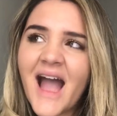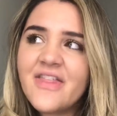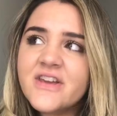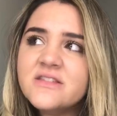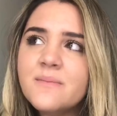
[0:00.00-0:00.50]

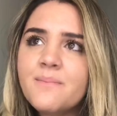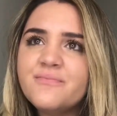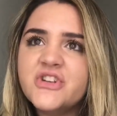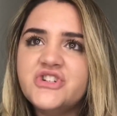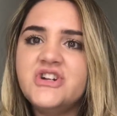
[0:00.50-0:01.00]
think
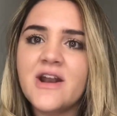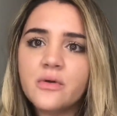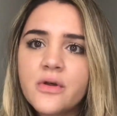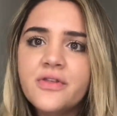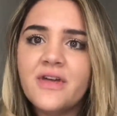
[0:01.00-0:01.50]
the
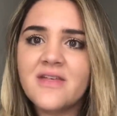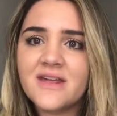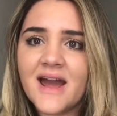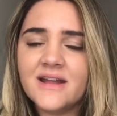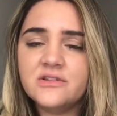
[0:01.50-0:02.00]
general thing
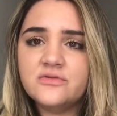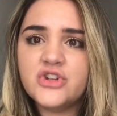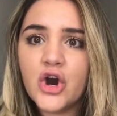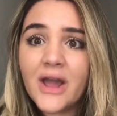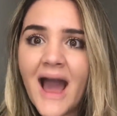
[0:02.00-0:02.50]
that I
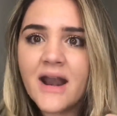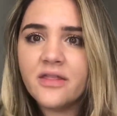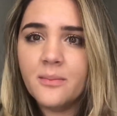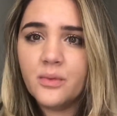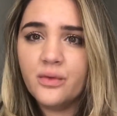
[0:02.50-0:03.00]
took out of
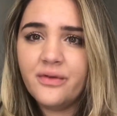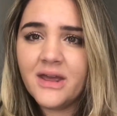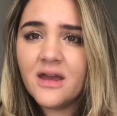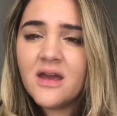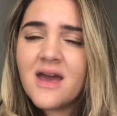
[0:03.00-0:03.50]
the
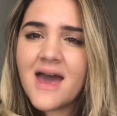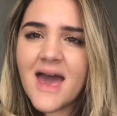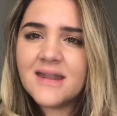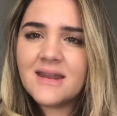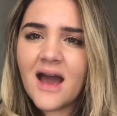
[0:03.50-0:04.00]
movie,
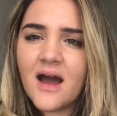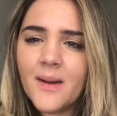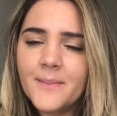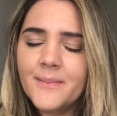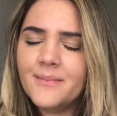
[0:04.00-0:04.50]
and
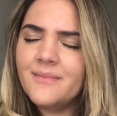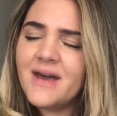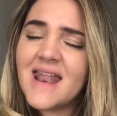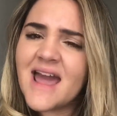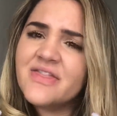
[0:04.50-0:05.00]

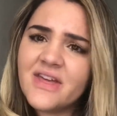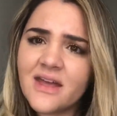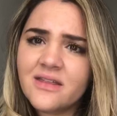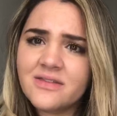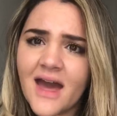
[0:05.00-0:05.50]
I
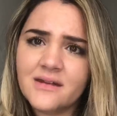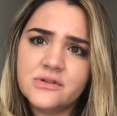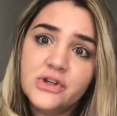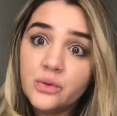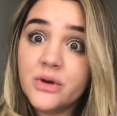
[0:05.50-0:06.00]
think that
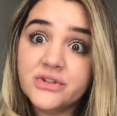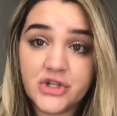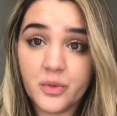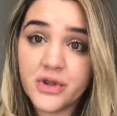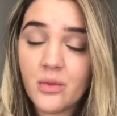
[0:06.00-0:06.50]
you will
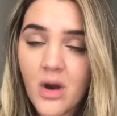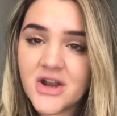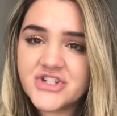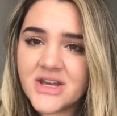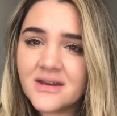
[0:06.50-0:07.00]
too when you
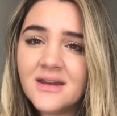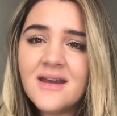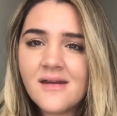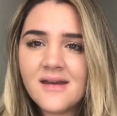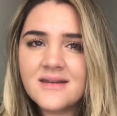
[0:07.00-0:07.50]
watch it,
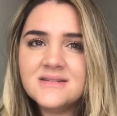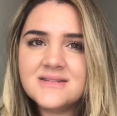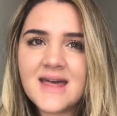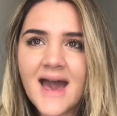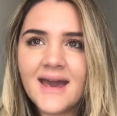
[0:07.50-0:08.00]

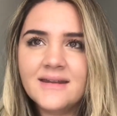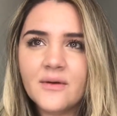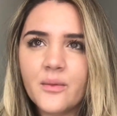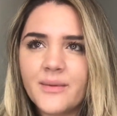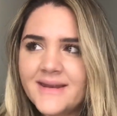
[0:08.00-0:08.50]
is that
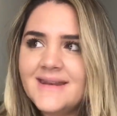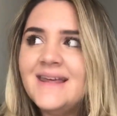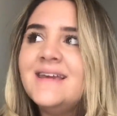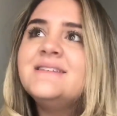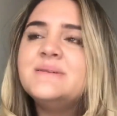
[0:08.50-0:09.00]
we
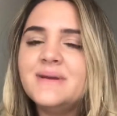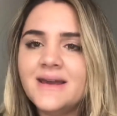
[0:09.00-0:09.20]
need to be